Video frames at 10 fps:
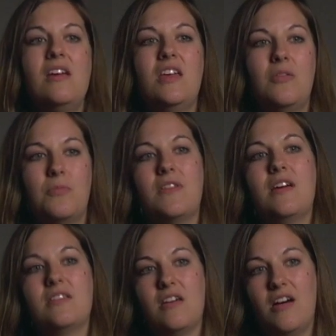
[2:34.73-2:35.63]
he would bring
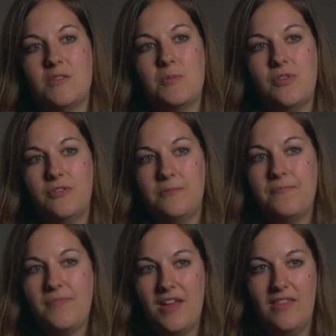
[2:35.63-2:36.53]
that to the hospital.
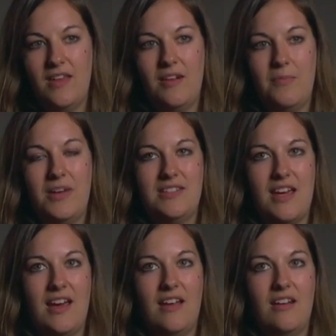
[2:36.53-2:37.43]
And then my
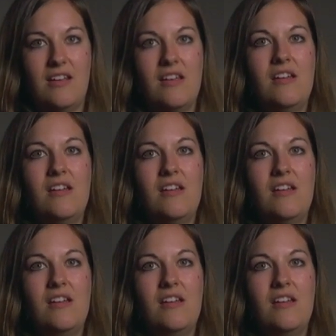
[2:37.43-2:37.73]
dad,